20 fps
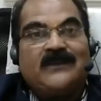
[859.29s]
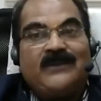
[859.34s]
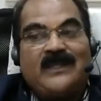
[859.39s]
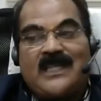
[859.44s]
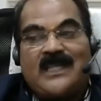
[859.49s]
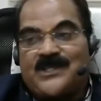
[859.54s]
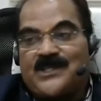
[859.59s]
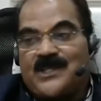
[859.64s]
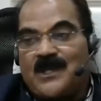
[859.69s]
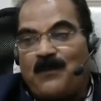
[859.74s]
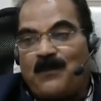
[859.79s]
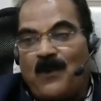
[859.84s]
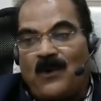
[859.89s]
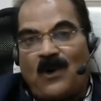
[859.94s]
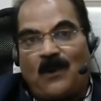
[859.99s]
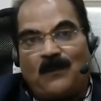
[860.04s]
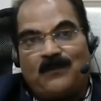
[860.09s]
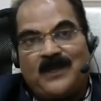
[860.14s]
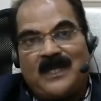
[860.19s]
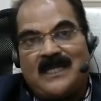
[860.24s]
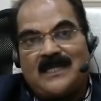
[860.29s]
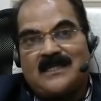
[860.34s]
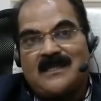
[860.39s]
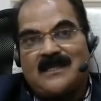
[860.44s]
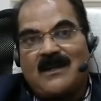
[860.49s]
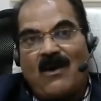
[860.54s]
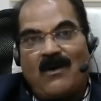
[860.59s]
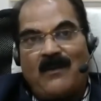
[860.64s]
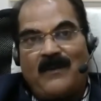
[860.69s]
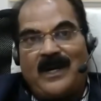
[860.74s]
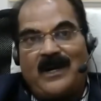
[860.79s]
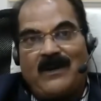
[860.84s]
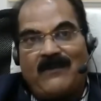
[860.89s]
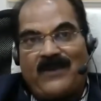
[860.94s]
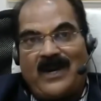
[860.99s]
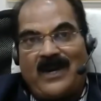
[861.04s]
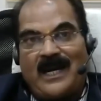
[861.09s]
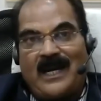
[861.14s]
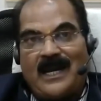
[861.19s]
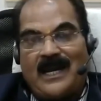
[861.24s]
With the support of this government
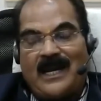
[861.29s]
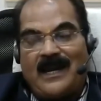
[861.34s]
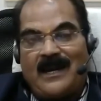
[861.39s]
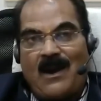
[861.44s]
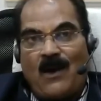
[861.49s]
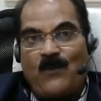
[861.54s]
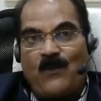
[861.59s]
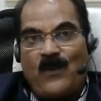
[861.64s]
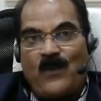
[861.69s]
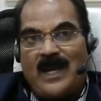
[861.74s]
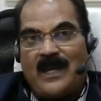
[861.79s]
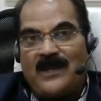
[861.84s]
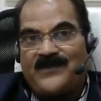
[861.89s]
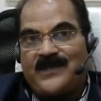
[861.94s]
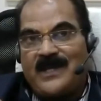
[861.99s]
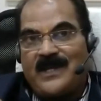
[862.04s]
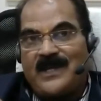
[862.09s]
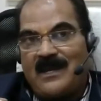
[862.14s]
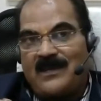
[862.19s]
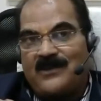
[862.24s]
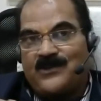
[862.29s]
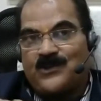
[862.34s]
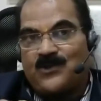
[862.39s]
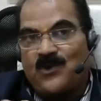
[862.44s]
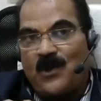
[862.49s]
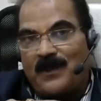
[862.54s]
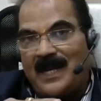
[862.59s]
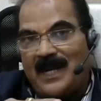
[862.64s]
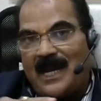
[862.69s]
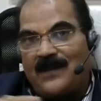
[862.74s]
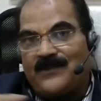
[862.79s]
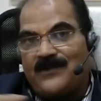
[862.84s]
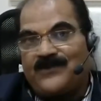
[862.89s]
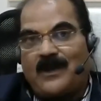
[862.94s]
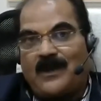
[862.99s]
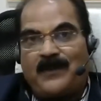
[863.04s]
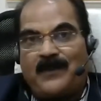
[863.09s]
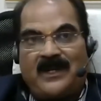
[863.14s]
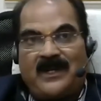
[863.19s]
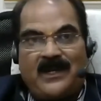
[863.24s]
of India, now we see so many
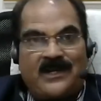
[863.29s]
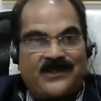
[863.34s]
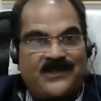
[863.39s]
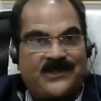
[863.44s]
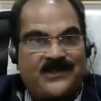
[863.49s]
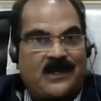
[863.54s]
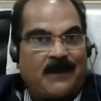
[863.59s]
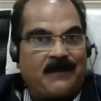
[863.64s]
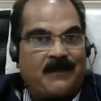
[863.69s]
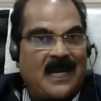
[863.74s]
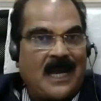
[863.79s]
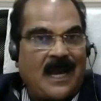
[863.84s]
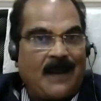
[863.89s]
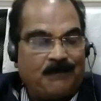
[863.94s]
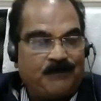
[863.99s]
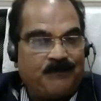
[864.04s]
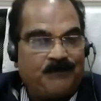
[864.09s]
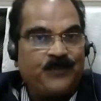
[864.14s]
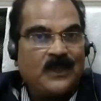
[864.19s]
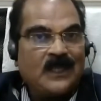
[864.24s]
entrepreneurs coming up